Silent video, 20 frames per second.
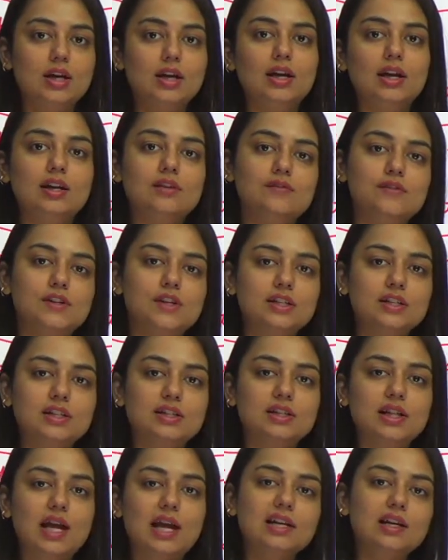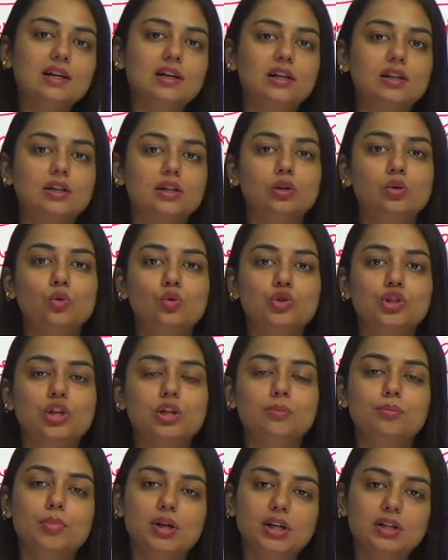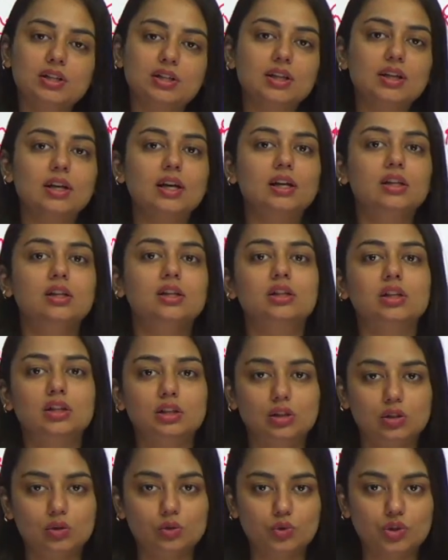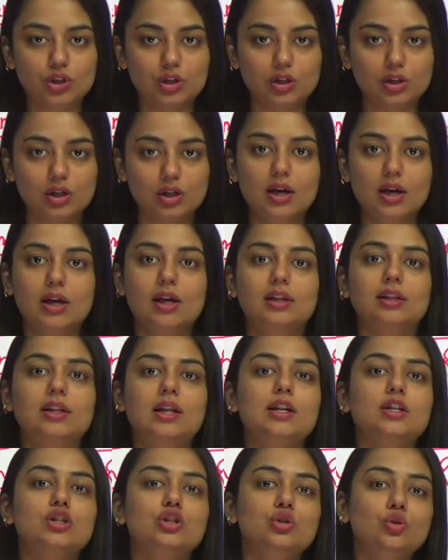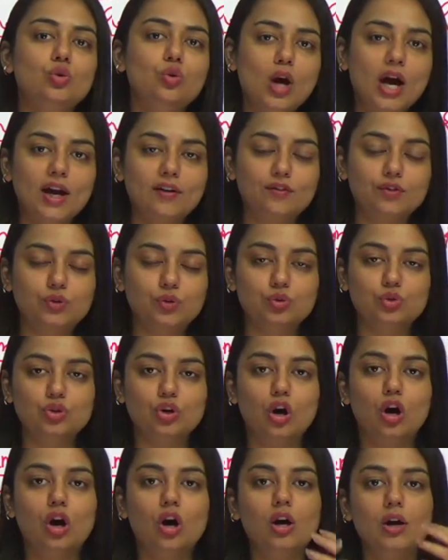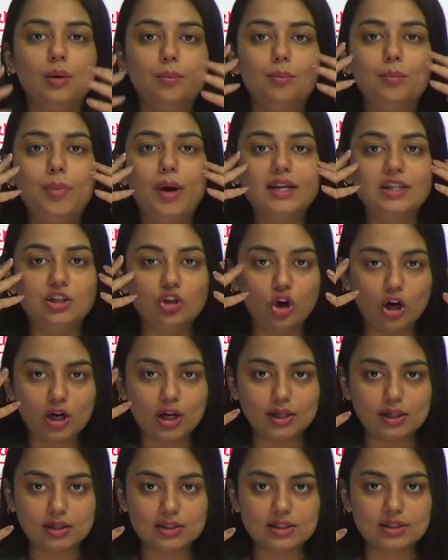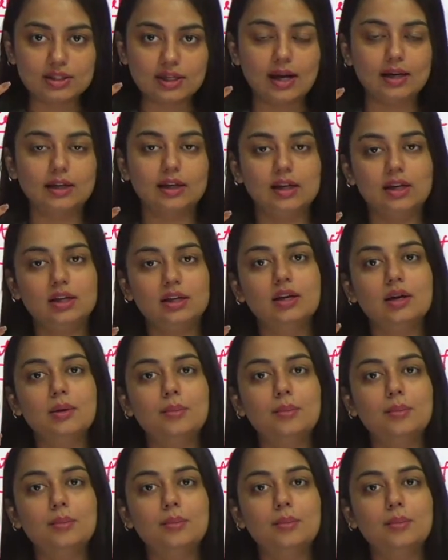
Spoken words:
Inference is like a conclusion, but it's a hidden conclusion that you have to draw by your understanding,